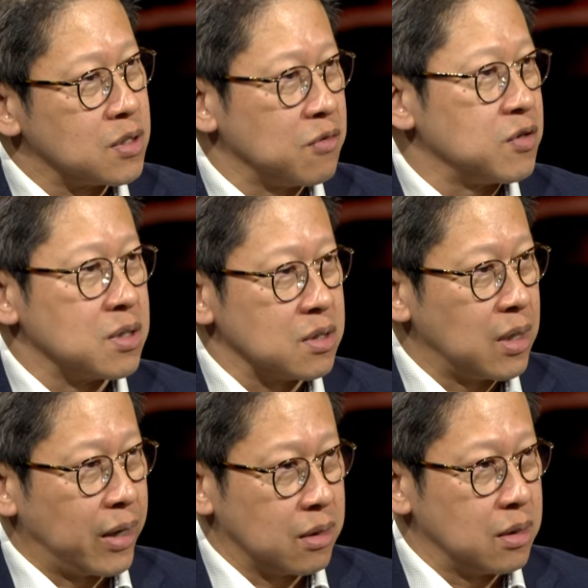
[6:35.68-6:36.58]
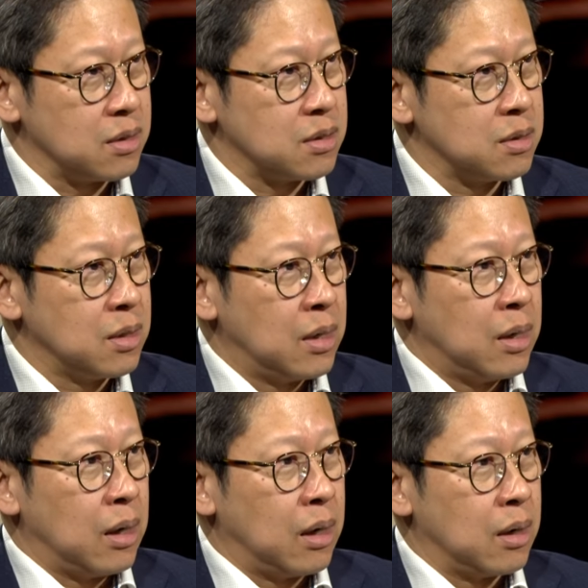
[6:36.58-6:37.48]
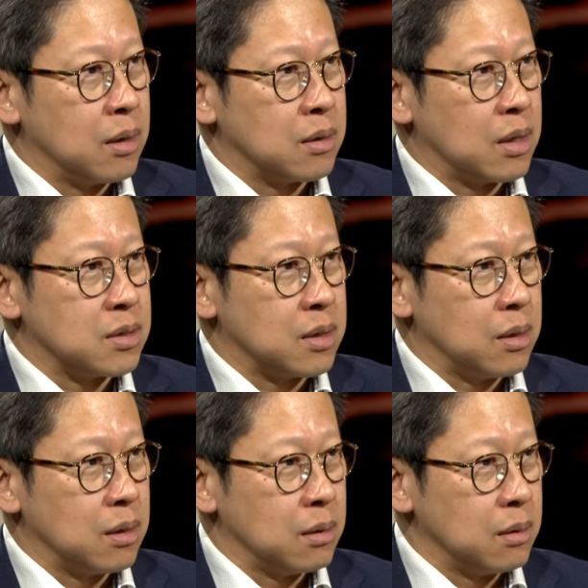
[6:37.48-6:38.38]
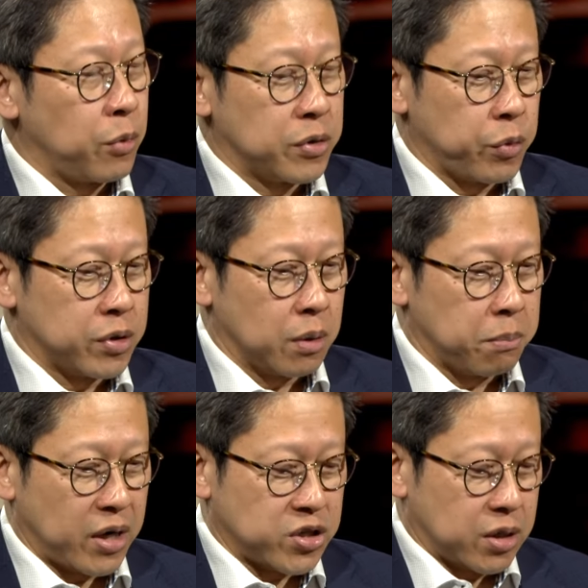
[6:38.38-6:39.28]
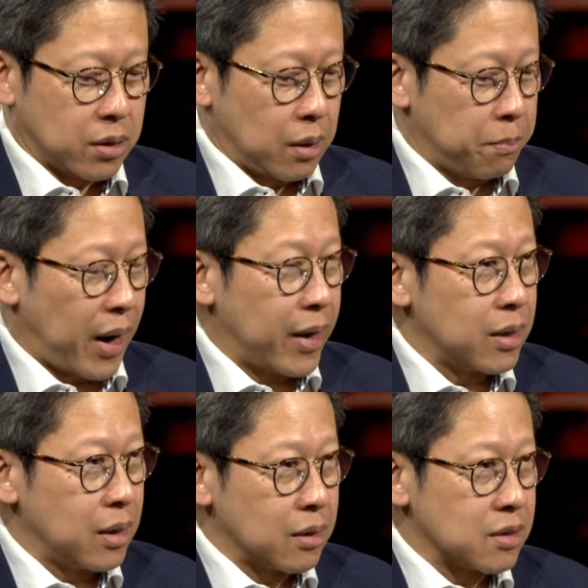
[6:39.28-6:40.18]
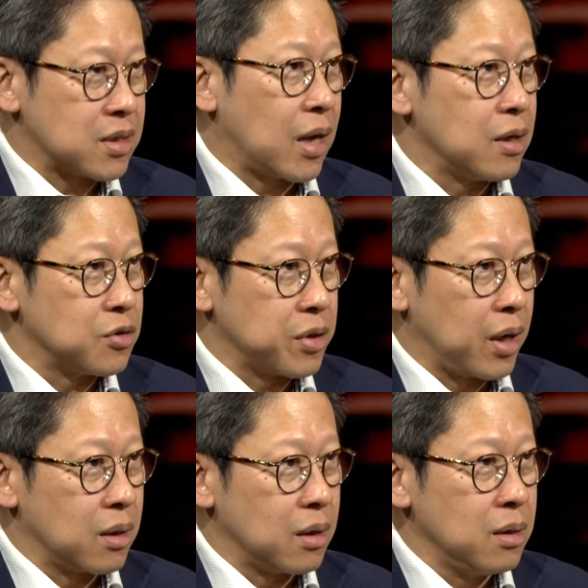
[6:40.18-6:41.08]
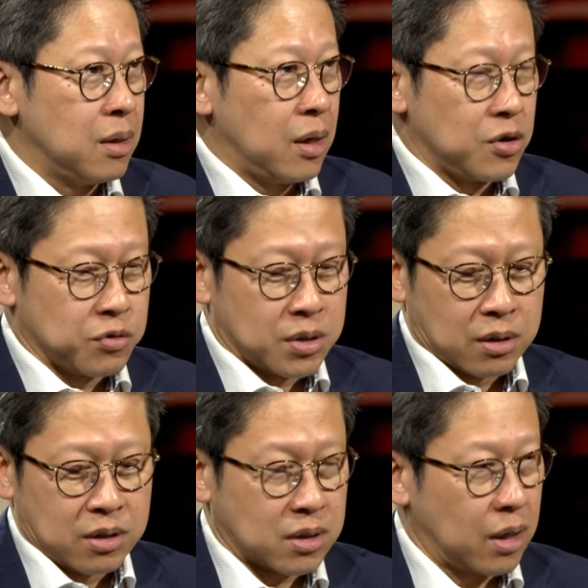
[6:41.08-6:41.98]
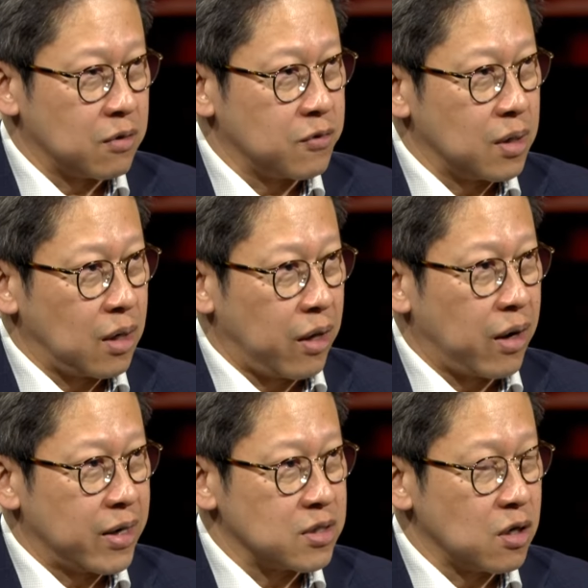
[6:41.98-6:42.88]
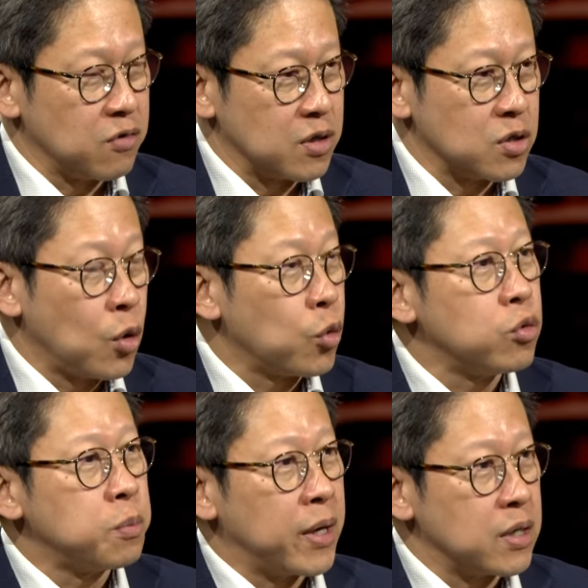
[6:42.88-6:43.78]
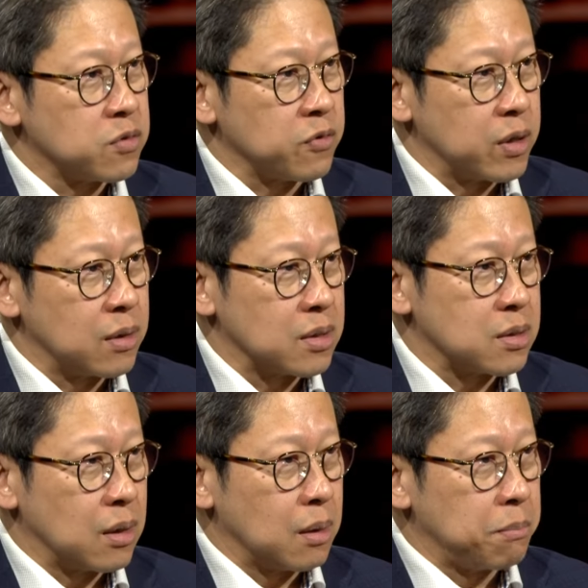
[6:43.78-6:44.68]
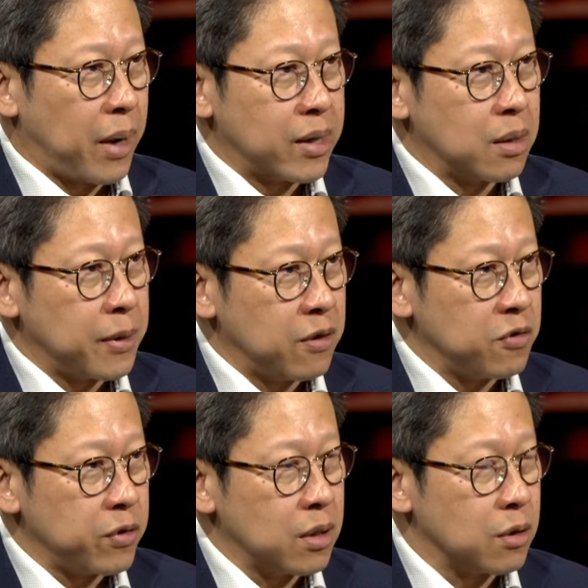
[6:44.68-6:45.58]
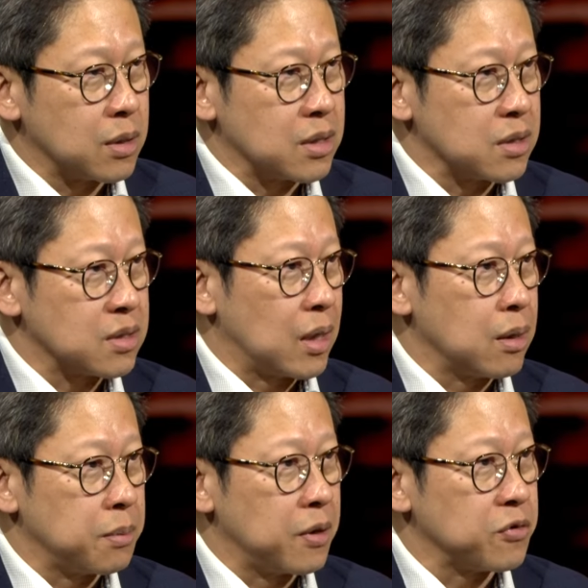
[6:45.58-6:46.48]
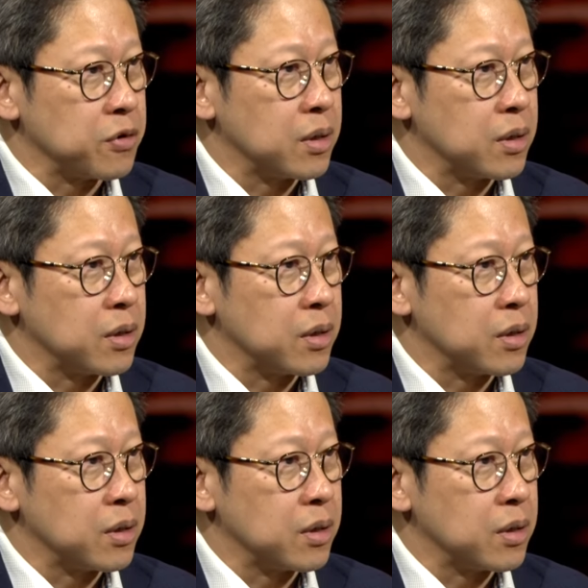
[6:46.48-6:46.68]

services like this? When you're matching a buyer and a seller together using this kind of AI service, who pays for it? Does the buyer pay for it or does the seller pay for